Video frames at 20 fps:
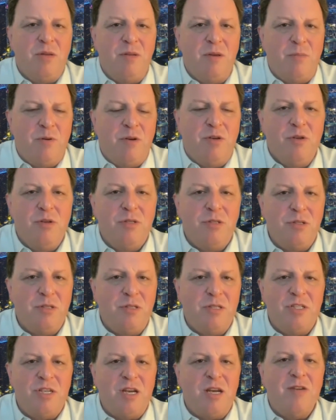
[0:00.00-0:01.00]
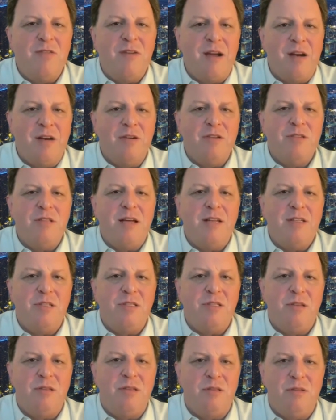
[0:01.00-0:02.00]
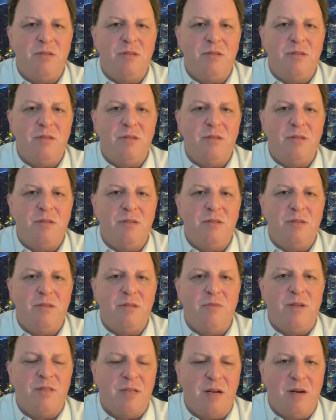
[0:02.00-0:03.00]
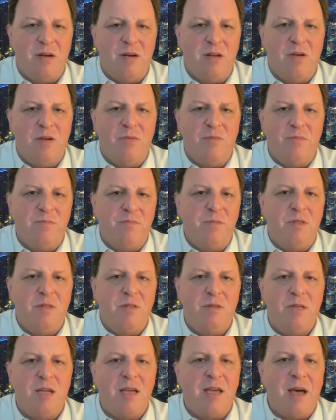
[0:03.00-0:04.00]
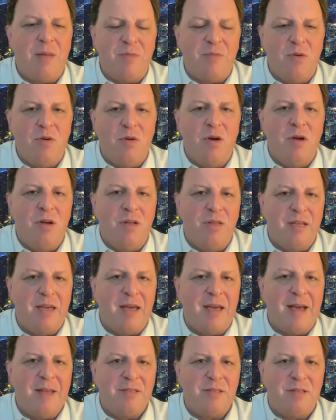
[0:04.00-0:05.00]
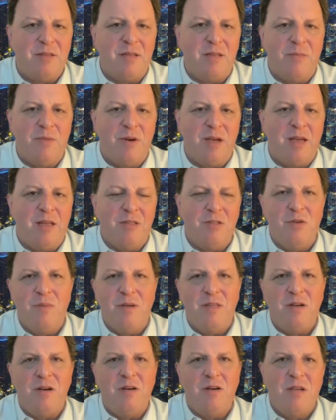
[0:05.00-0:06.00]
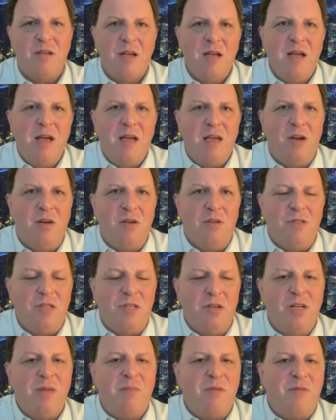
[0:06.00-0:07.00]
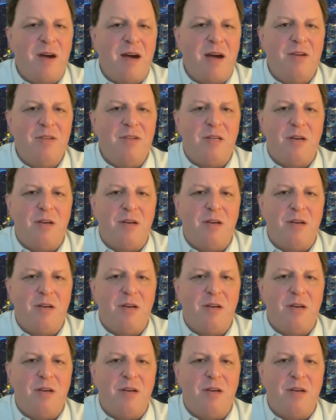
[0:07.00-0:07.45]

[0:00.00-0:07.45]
producers and generators, not just the ones that are, digging up the oil and the gas and bringing it to, but there are, utility providers that are